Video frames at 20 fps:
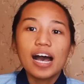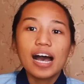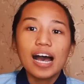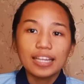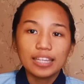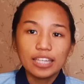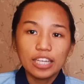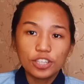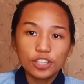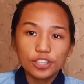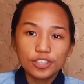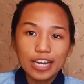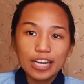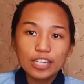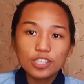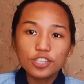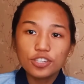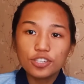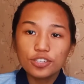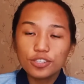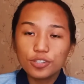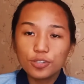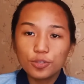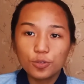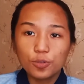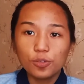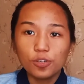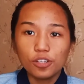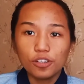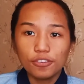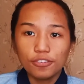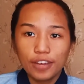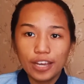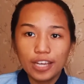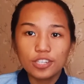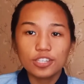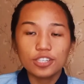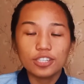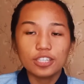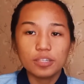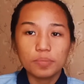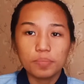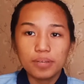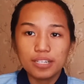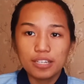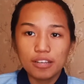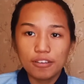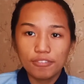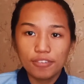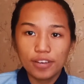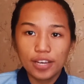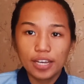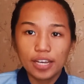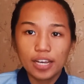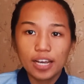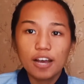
at International School of Asian the Pacific,